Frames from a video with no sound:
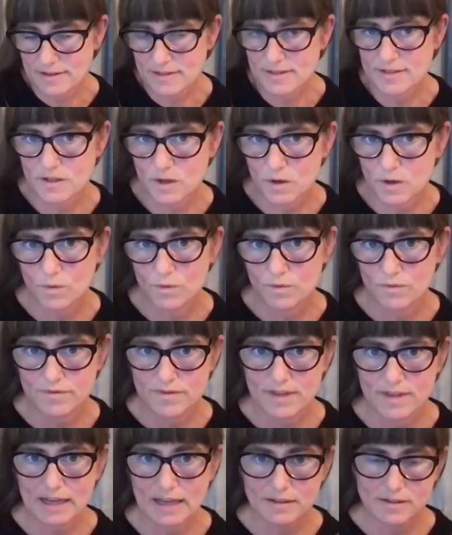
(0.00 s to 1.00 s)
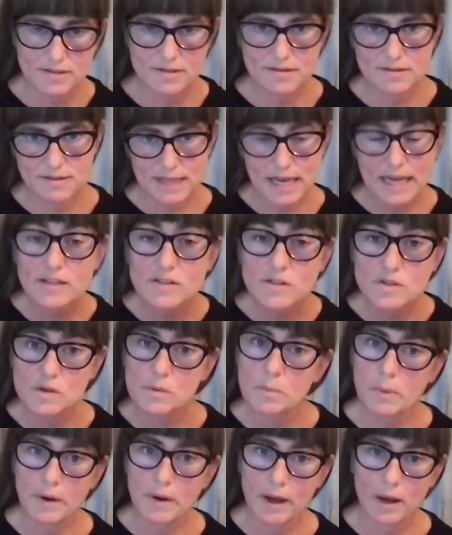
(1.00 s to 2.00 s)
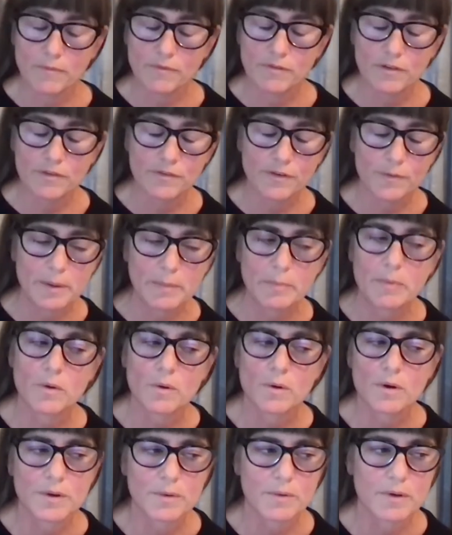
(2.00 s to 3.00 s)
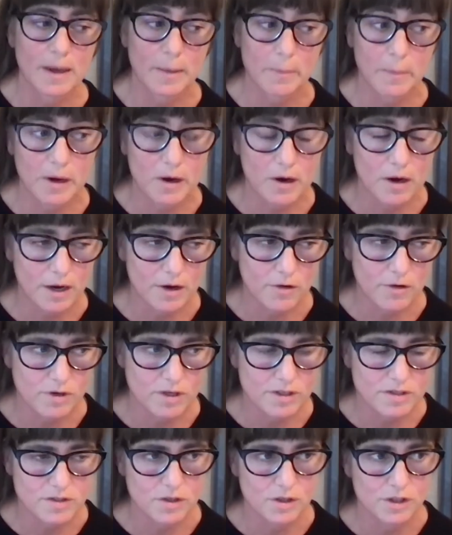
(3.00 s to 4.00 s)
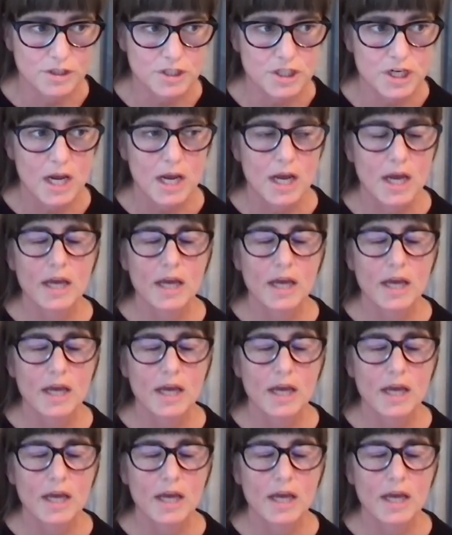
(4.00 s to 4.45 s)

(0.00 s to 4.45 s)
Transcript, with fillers: So that's, that's super helpful for people who are doing American research.